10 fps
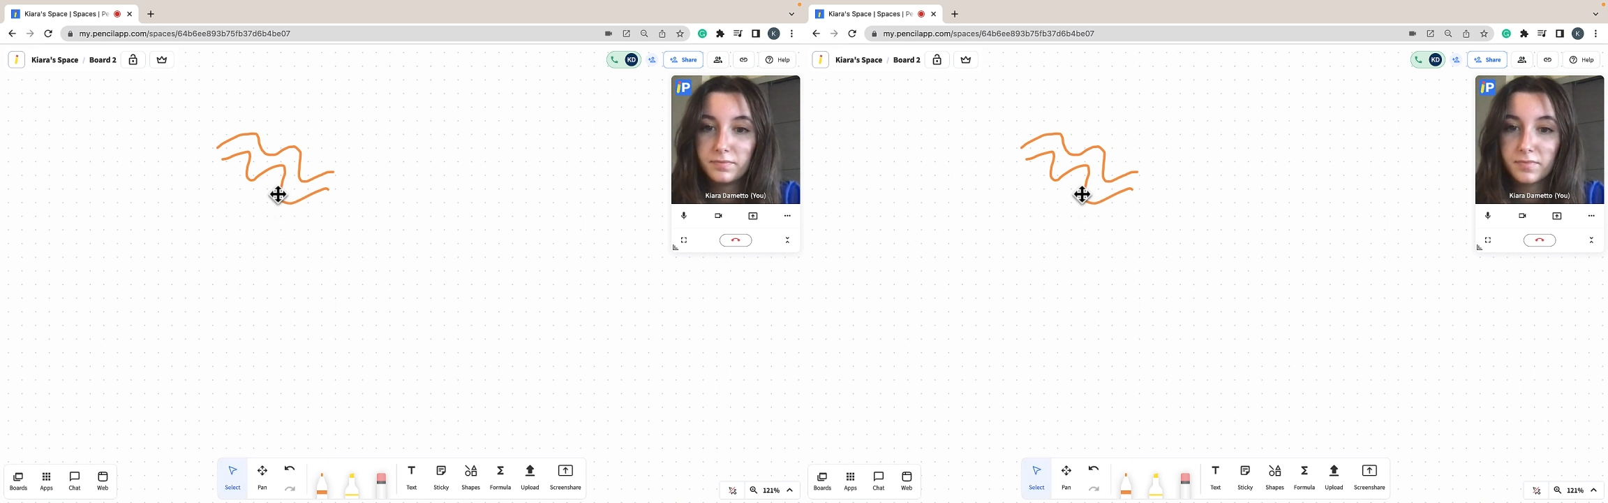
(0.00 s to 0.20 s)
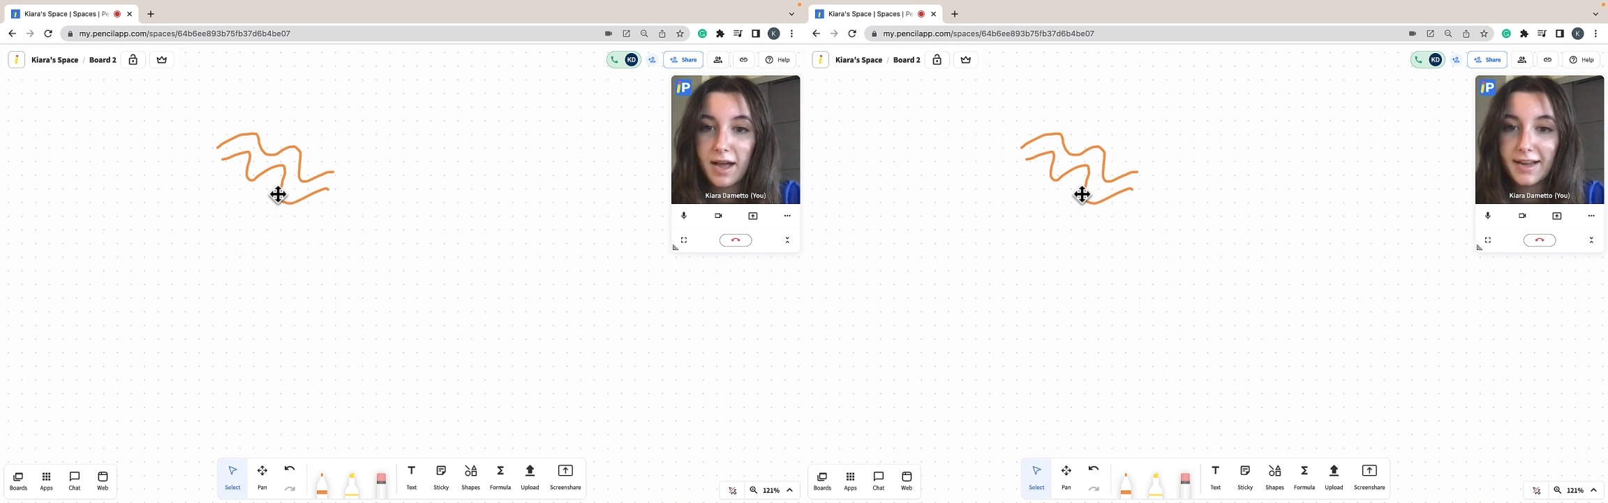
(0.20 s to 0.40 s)

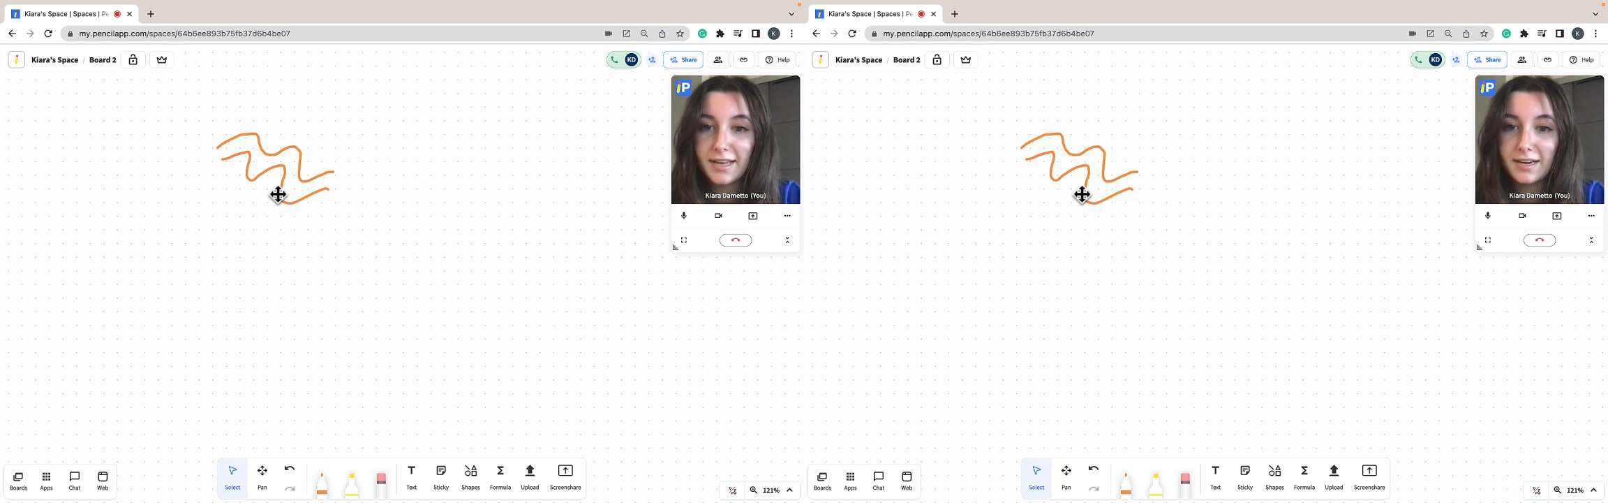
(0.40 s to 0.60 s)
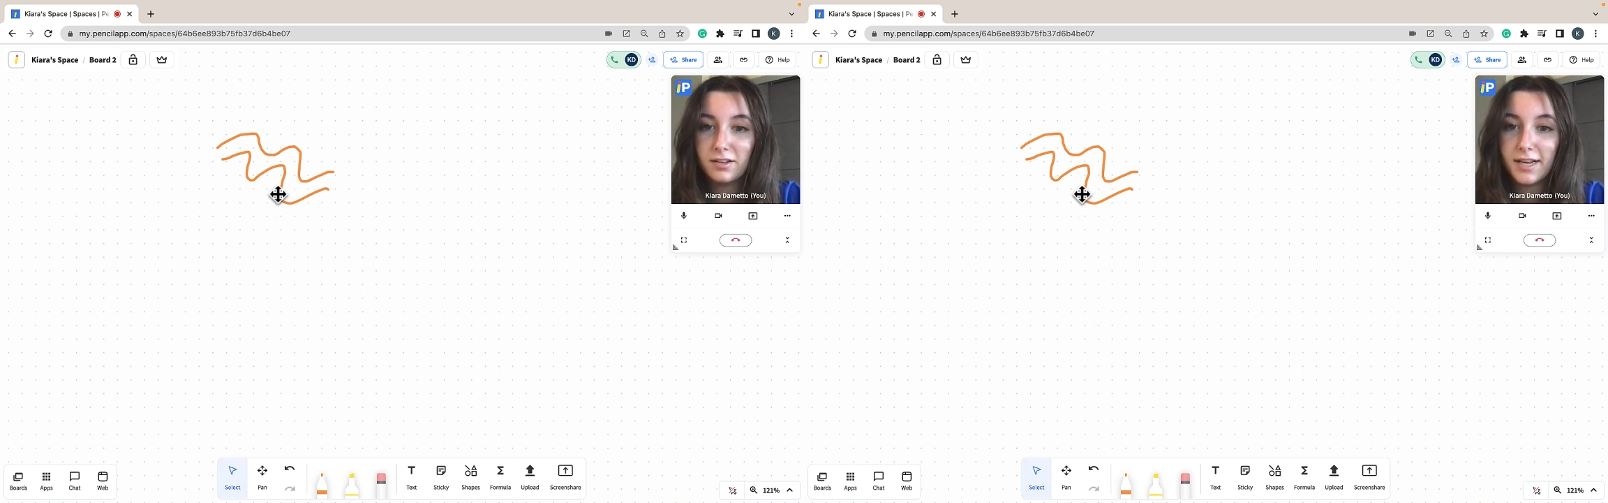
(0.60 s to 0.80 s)
I
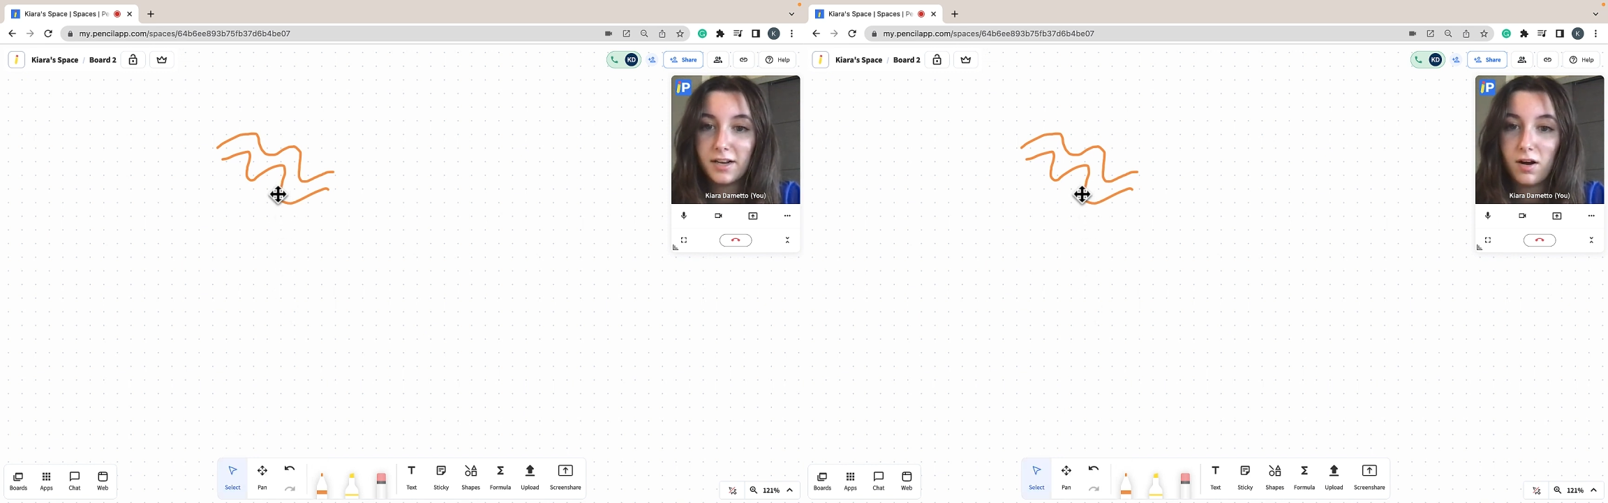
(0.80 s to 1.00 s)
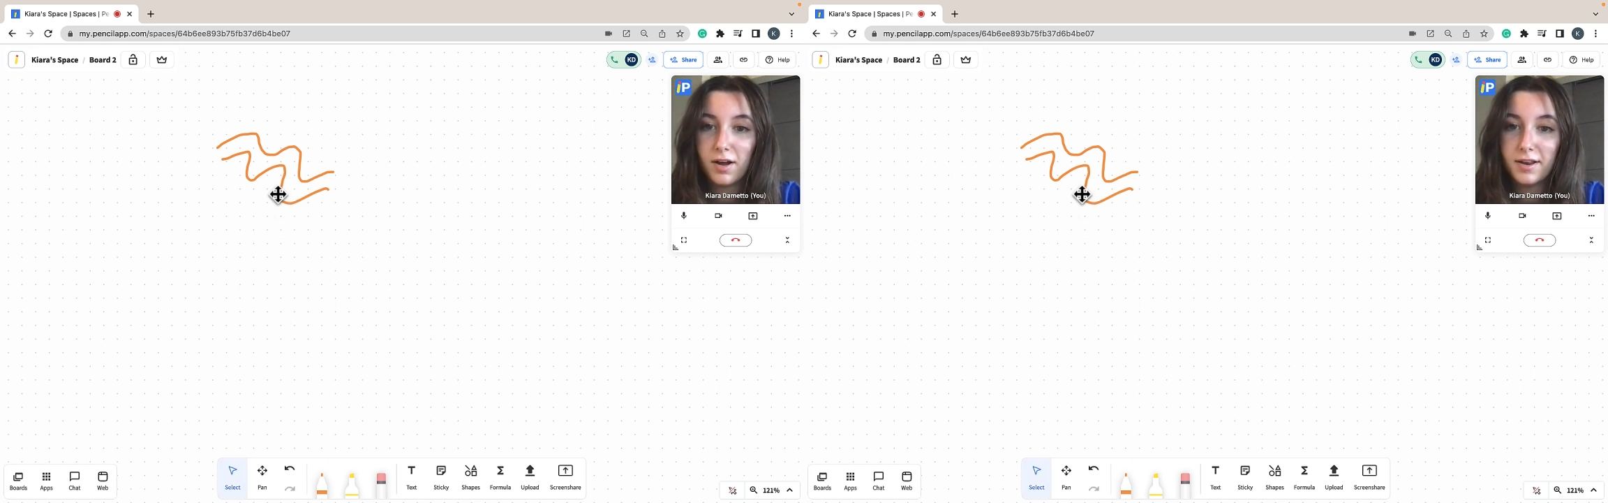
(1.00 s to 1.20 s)
can click
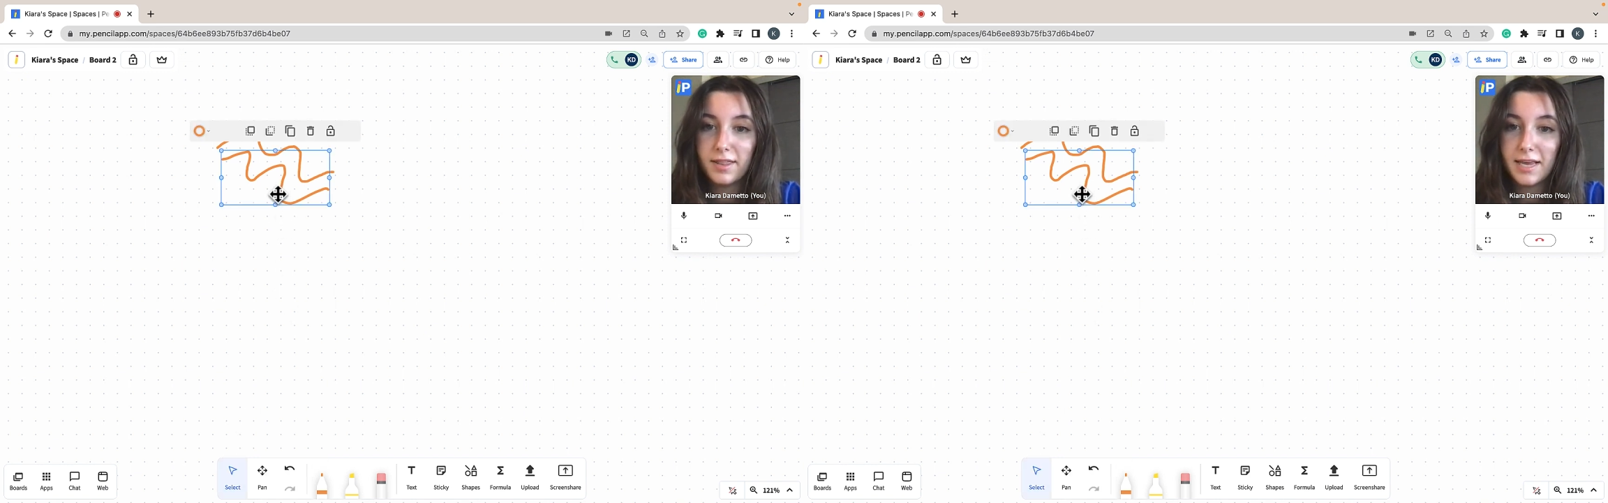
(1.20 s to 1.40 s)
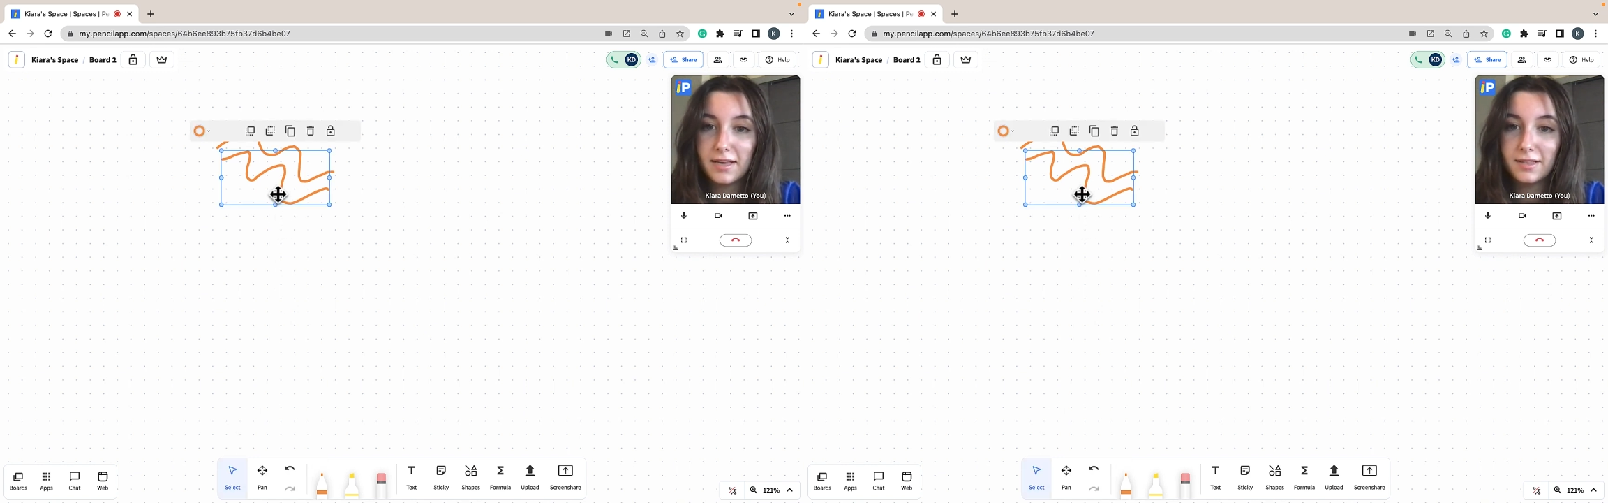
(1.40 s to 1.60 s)
on the